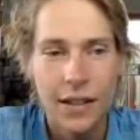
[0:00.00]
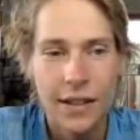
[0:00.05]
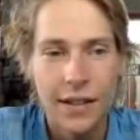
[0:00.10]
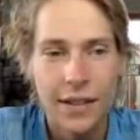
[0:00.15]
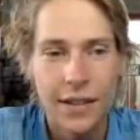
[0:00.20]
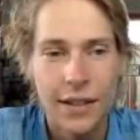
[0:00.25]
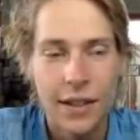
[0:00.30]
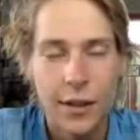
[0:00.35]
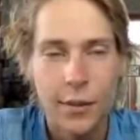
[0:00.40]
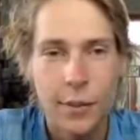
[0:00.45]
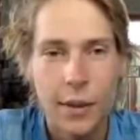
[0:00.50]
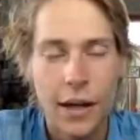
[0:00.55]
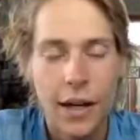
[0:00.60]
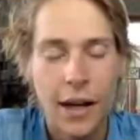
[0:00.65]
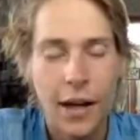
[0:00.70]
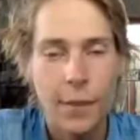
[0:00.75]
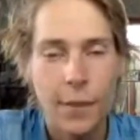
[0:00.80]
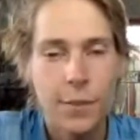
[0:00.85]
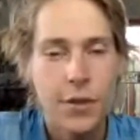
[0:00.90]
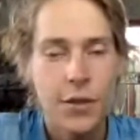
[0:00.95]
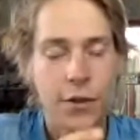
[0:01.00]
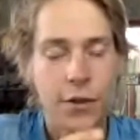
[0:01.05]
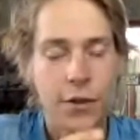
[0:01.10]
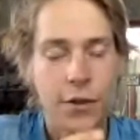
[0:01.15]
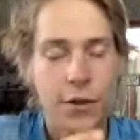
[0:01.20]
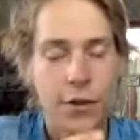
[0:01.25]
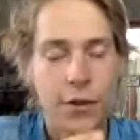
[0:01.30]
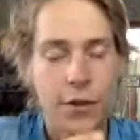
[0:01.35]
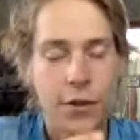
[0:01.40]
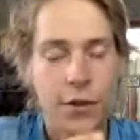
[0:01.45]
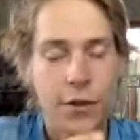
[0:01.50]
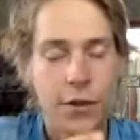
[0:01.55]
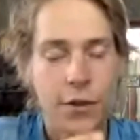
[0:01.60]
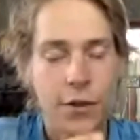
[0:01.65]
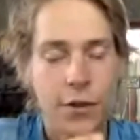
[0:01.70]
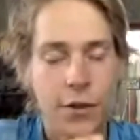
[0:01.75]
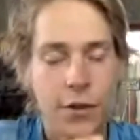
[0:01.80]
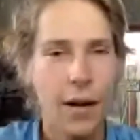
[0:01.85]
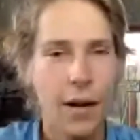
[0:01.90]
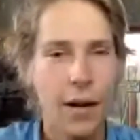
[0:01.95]
And I'm soon gonna
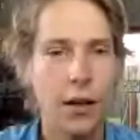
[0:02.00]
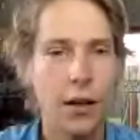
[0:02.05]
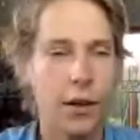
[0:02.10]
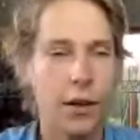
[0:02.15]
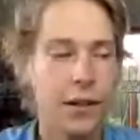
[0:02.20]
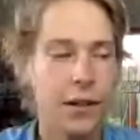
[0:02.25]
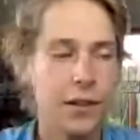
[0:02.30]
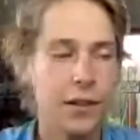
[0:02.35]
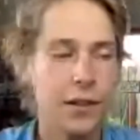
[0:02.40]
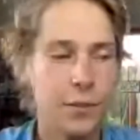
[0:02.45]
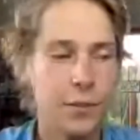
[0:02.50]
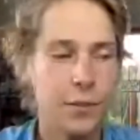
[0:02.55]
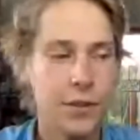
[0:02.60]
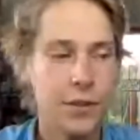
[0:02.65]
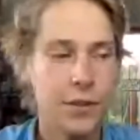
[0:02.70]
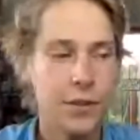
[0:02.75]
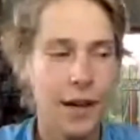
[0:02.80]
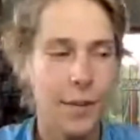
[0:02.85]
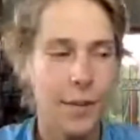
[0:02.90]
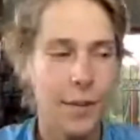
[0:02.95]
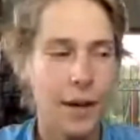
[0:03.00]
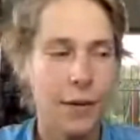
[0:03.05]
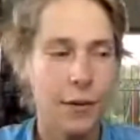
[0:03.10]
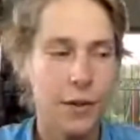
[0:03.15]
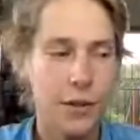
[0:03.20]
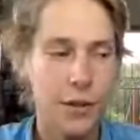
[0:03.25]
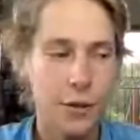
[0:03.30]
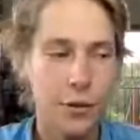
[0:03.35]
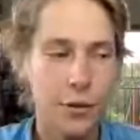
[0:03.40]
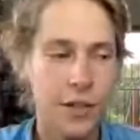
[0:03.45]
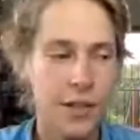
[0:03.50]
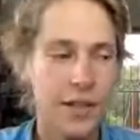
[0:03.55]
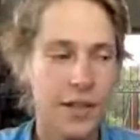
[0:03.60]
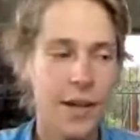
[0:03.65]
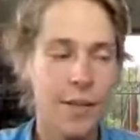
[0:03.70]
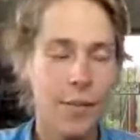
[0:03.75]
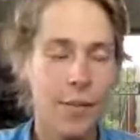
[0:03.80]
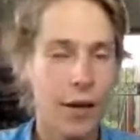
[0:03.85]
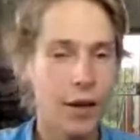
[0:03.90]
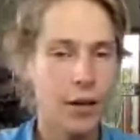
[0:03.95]
come out. So since
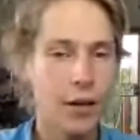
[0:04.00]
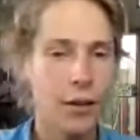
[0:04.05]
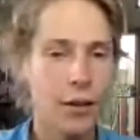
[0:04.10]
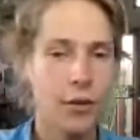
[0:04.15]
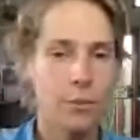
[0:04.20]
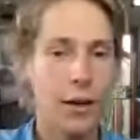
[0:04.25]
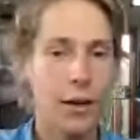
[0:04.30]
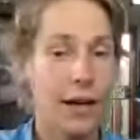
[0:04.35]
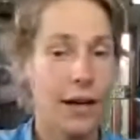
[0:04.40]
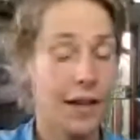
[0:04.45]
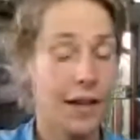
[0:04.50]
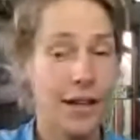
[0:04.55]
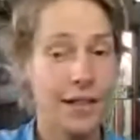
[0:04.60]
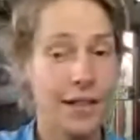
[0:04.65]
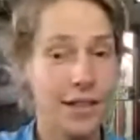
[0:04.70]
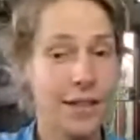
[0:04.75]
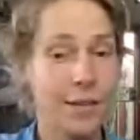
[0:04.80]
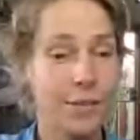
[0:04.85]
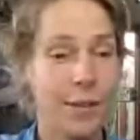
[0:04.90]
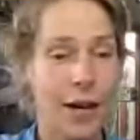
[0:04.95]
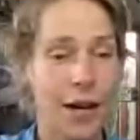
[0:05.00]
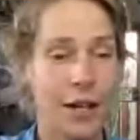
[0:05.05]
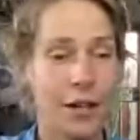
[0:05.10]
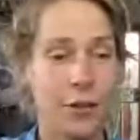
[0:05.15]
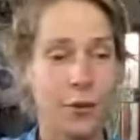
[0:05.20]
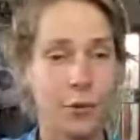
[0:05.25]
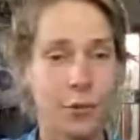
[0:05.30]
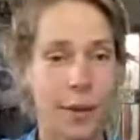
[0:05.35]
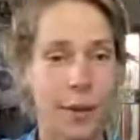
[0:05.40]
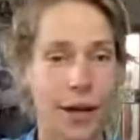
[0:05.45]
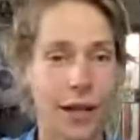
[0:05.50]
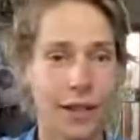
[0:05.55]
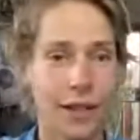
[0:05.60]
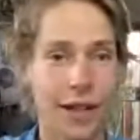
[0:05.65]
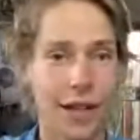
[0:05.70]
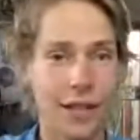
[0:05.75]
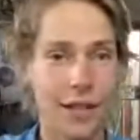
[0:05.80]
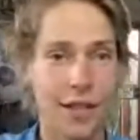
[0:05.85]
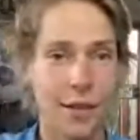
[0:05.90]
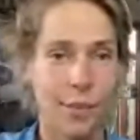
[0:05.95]
I bought a new, I did buy a new bike,
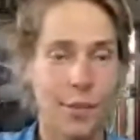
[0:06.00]
guys.